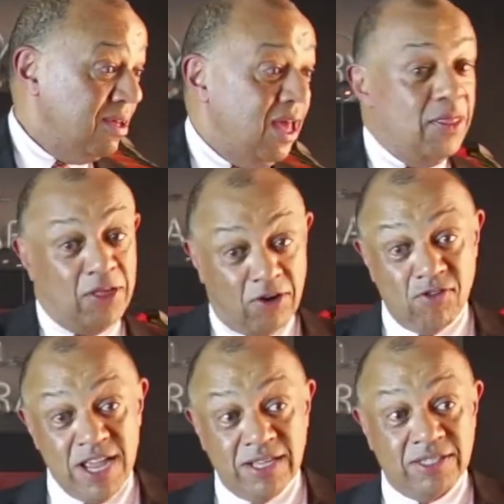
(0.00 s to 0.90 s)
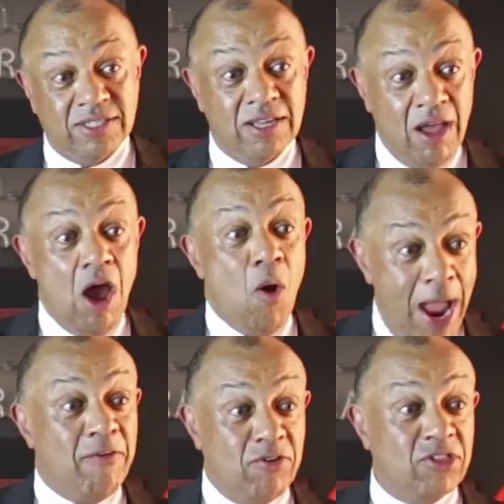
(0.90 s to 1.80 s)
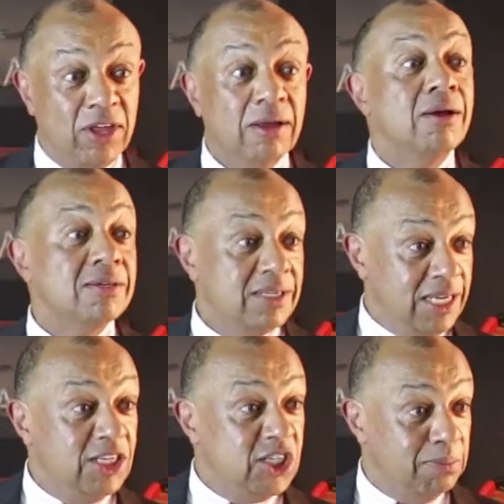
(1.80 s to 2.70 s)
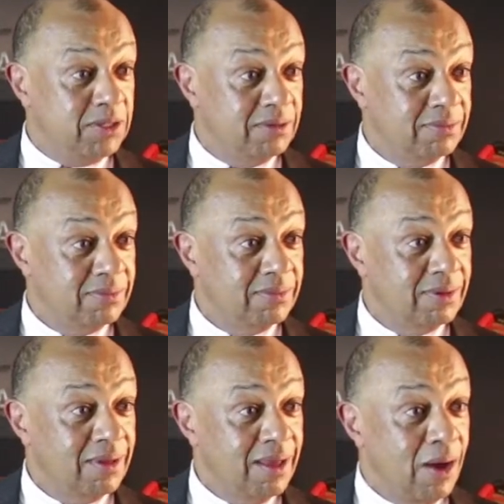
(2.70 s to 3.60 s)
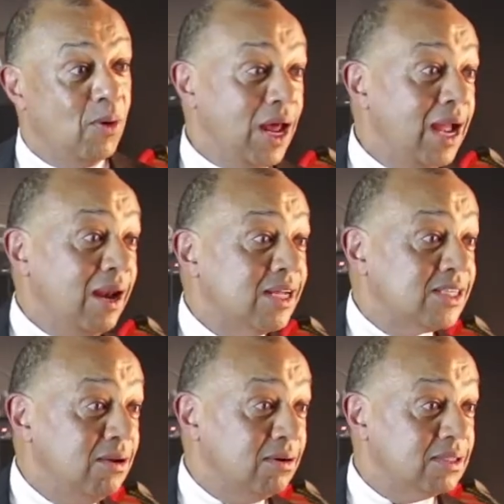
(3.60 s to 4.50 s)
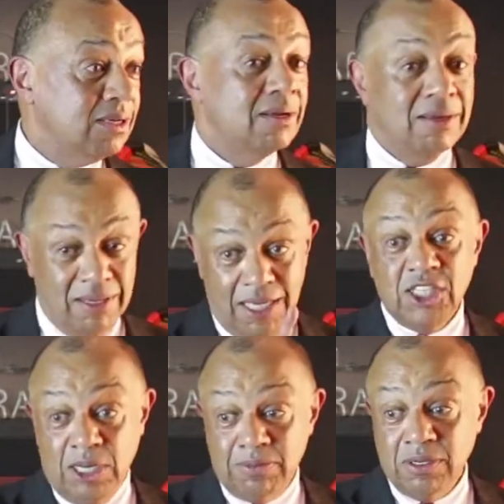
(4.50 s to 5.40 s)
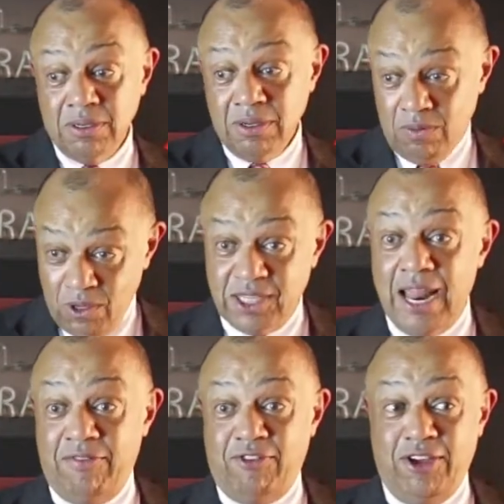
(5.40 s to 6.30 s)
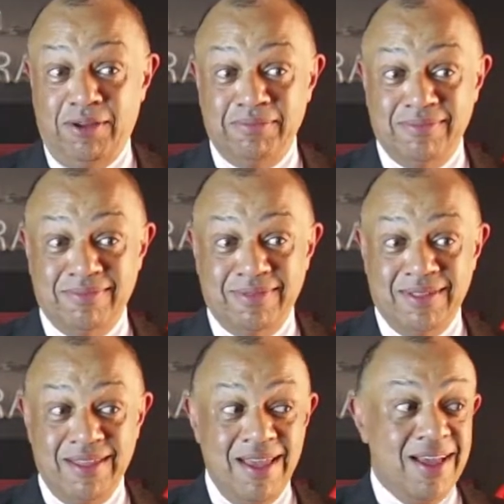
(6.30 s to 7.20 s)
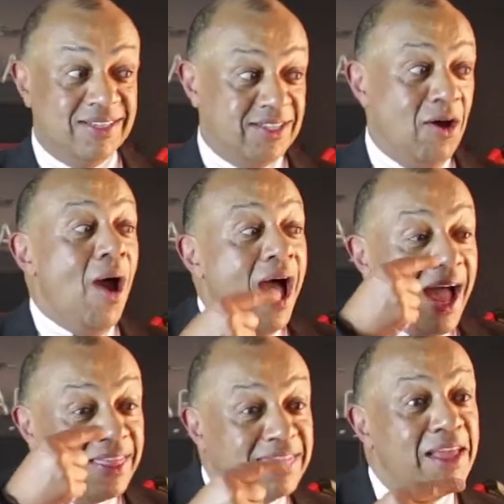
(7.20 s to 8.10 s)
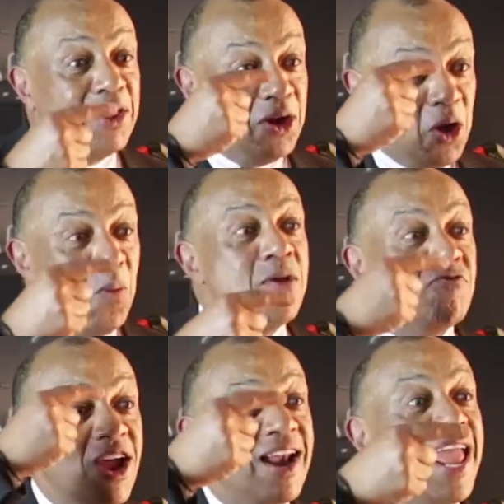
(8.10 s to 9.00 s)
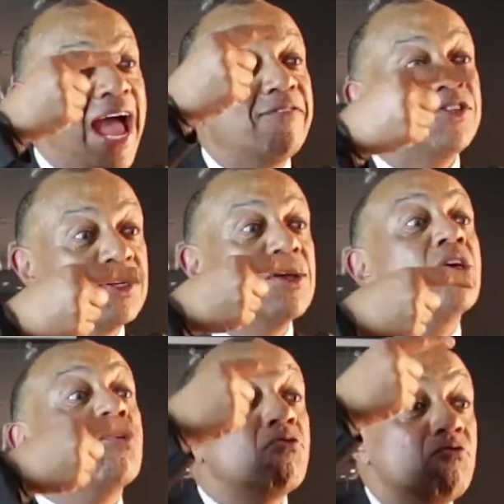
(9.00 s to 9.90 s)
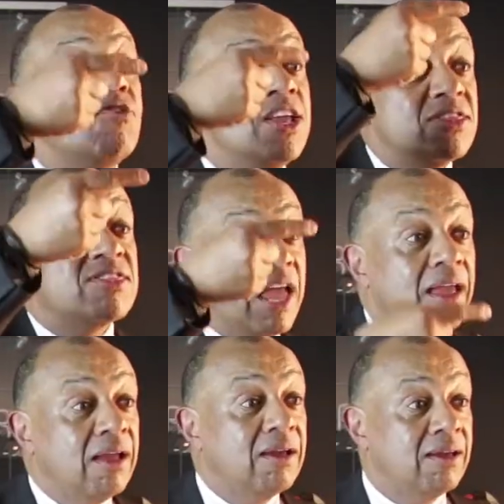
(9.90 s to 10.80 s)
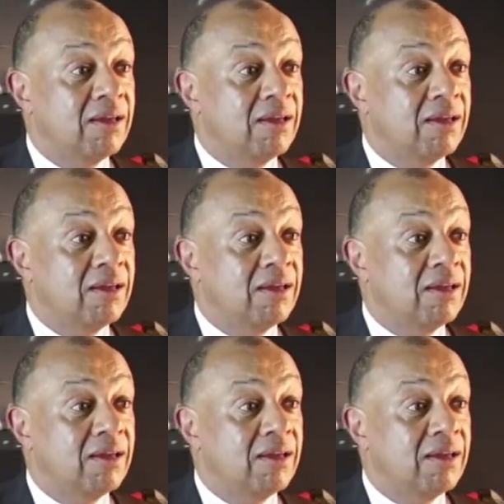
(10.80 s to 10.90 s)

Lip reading: And the Greeks owe everything to Egypt. And when I last looked, Egypt was in Africa. So I think, we really have to rethink